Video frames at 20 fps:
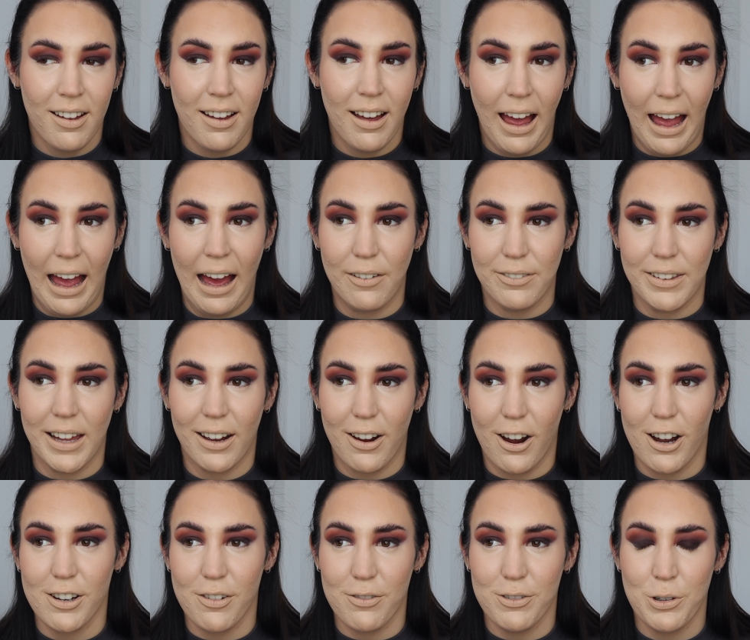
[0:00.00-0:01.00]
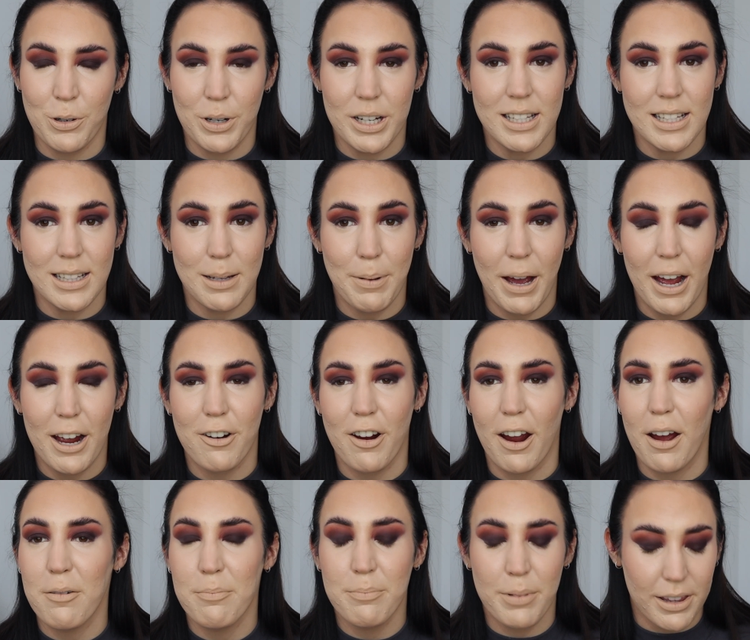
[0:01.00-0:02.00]
have that kind of noise in the
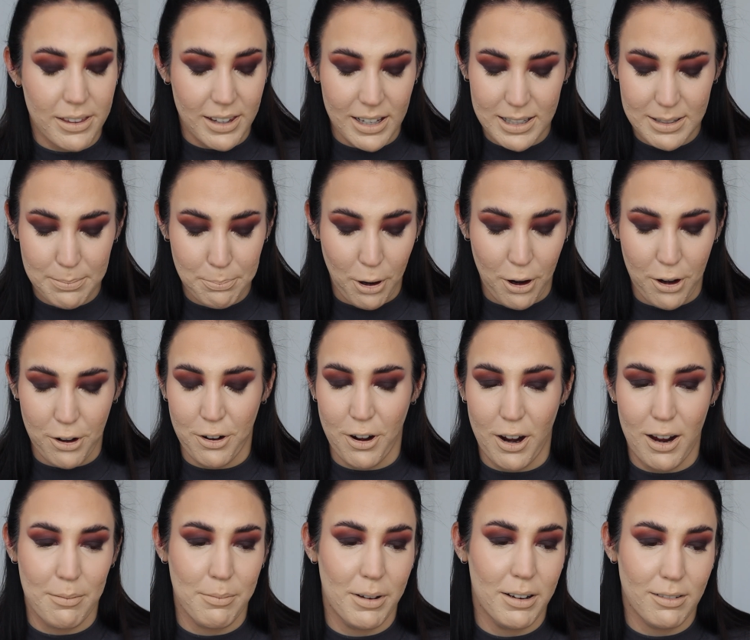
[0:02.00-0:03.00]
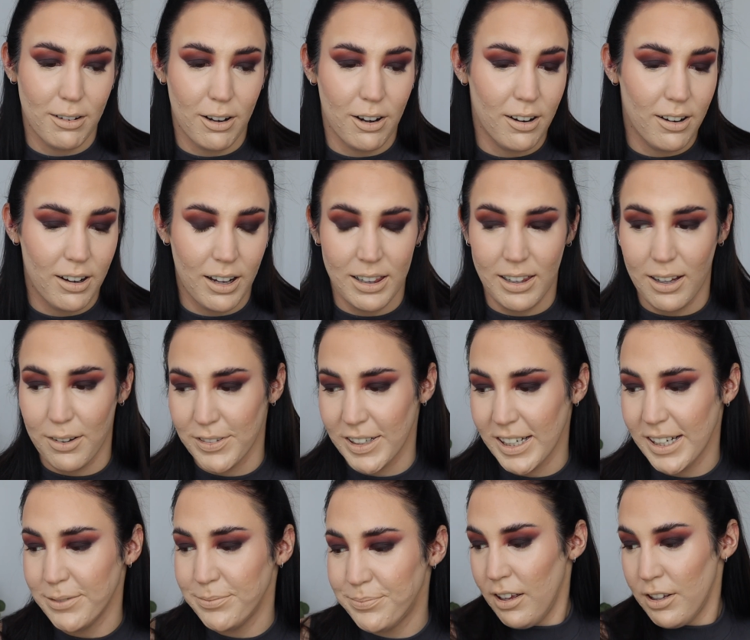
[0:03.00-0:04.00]
background. But this program, oh, I love
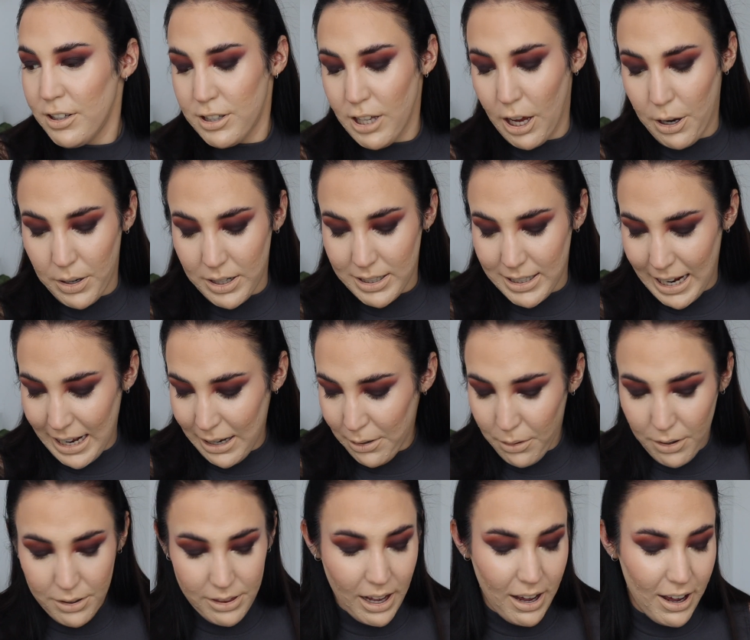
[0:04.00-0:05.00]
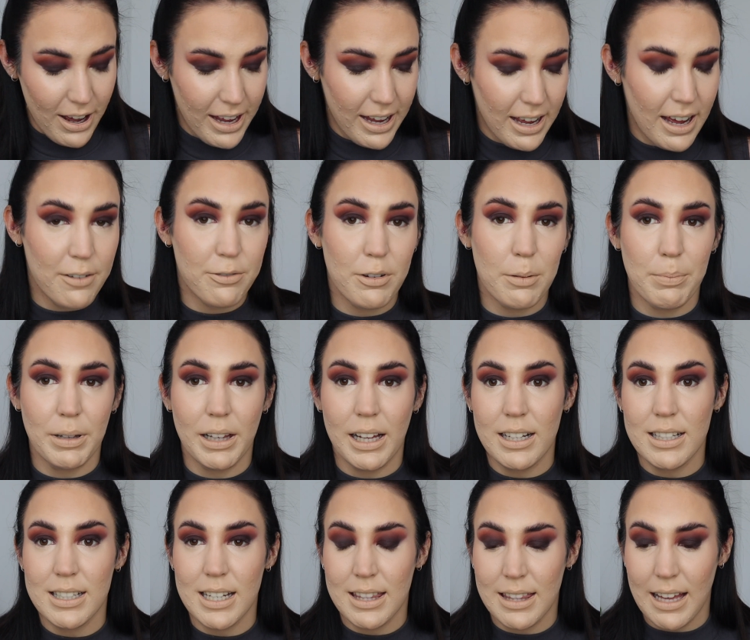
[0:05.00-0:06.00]
it. So now that I have
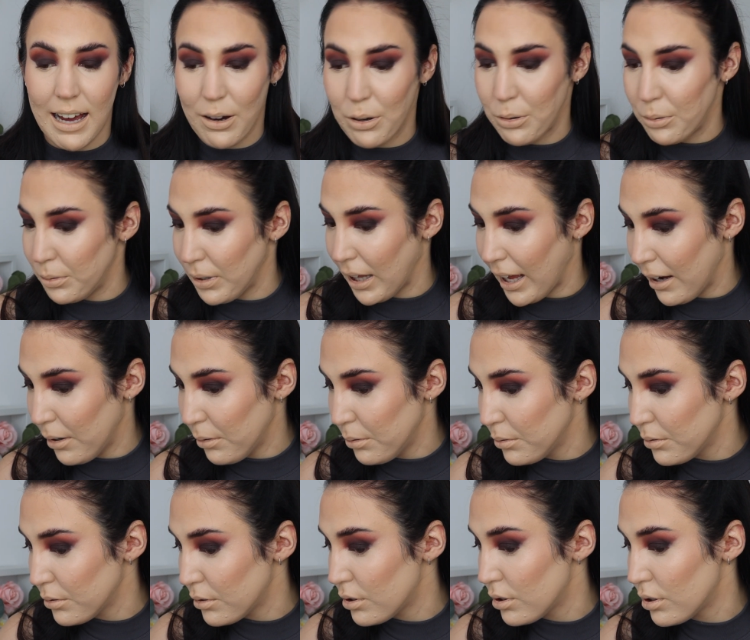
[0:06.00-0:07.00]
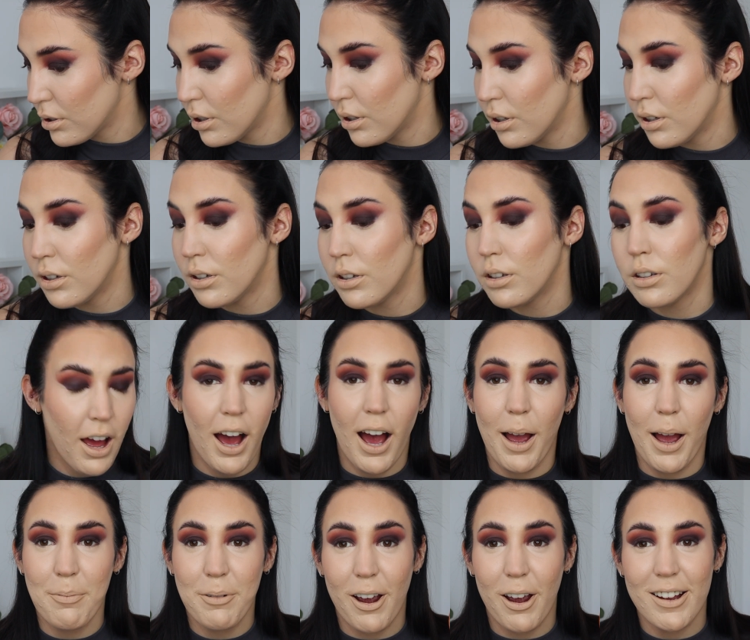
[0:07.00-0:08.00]
blended that all out,
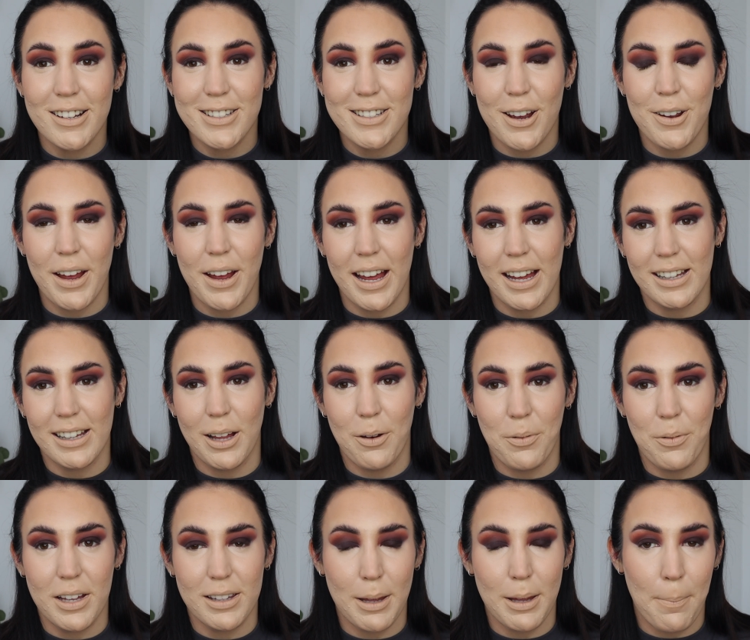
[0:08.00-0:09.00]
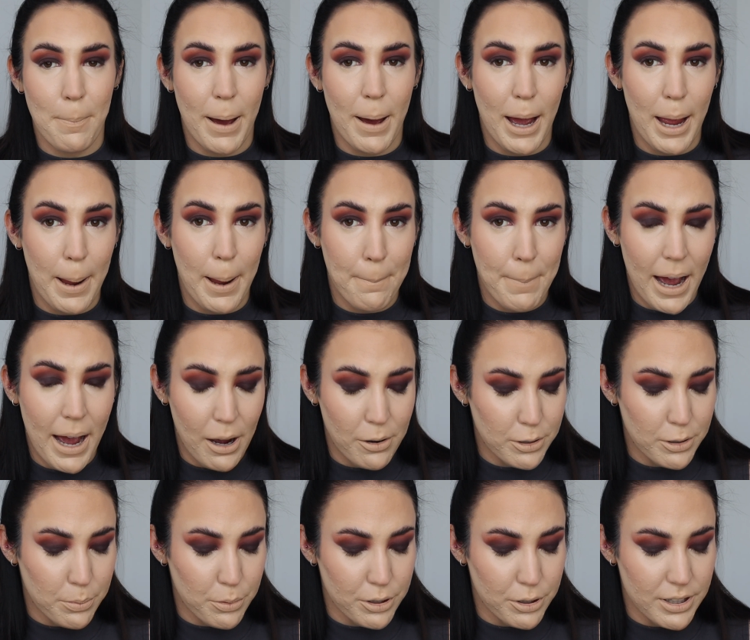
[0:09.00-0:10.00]
I'm going to go in with my
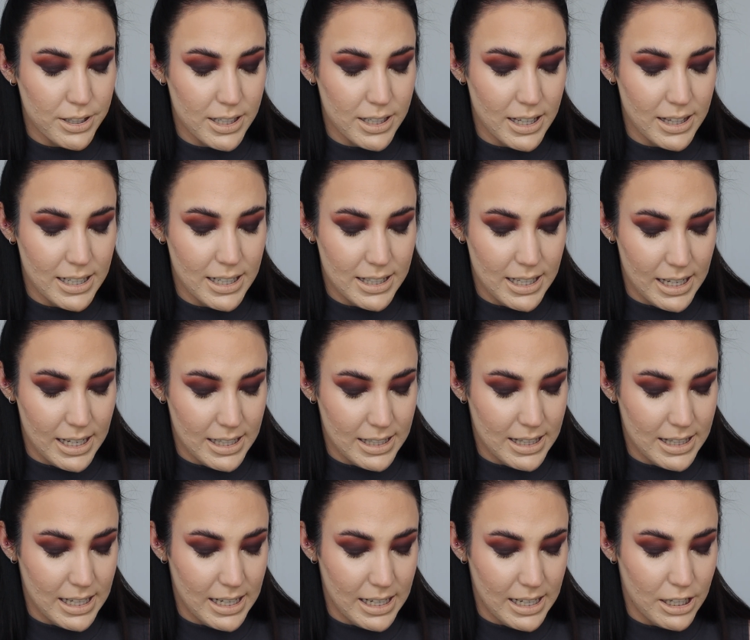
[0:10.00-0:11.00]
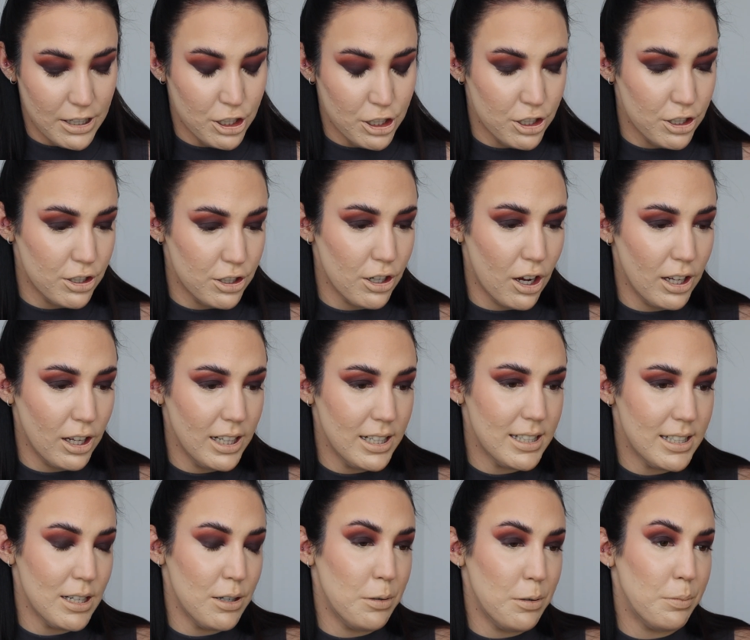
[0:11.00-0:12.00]
powder bronzer. This is the Charlotte
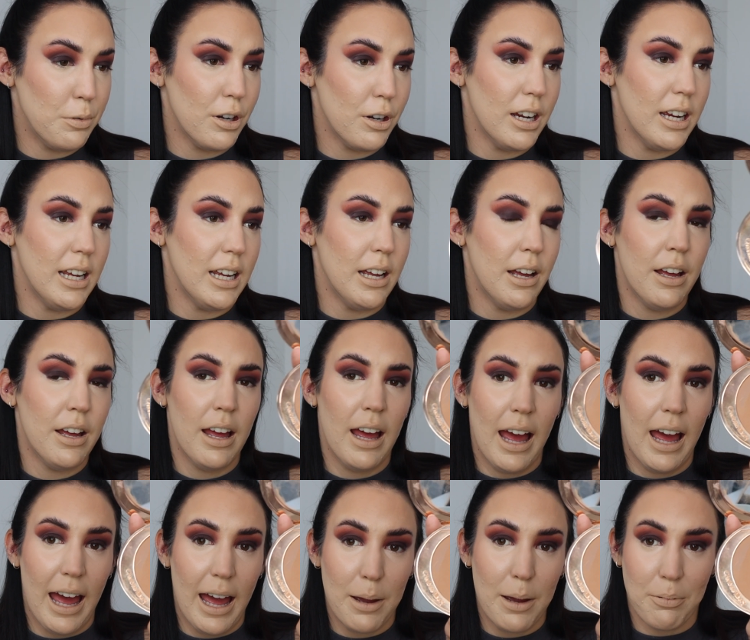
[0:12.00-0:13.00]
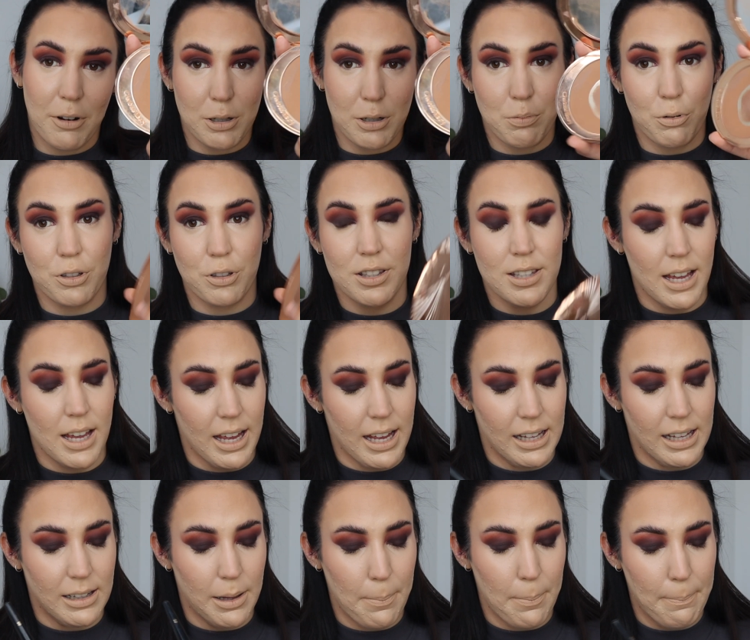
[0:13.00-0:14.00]
Tilbury Airbrush Bronzer
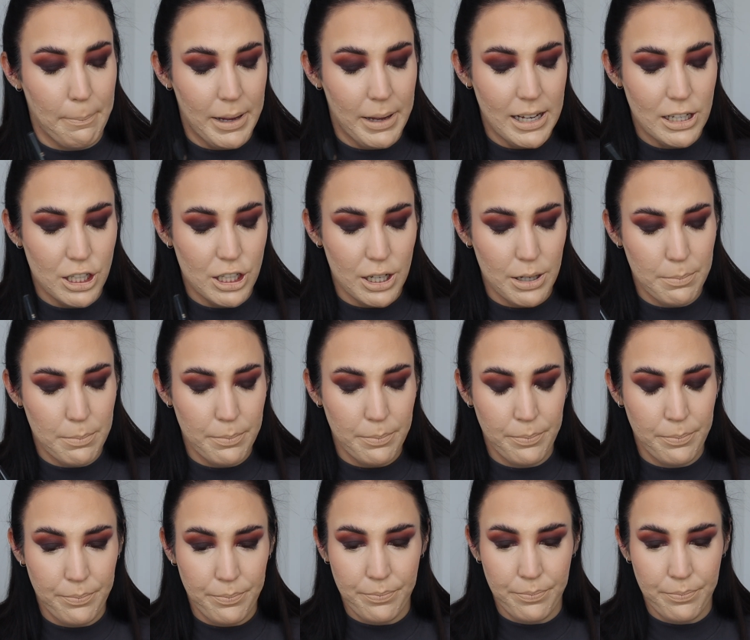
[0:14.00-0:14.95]
in medium.